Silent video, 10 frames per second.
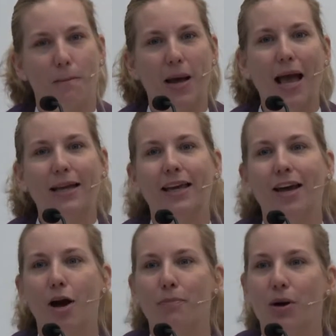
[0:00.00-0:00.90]
Packing
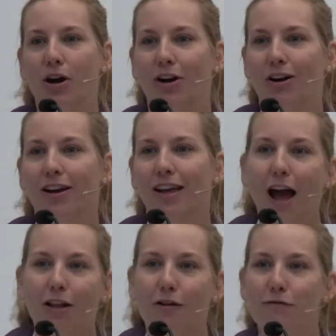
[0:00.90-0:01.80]
up our
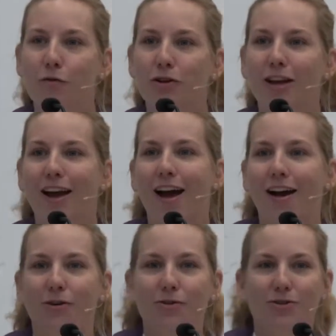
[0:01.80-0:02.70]
California
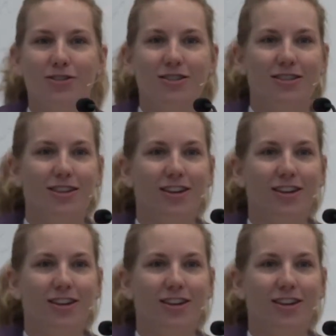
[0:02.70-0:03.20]
house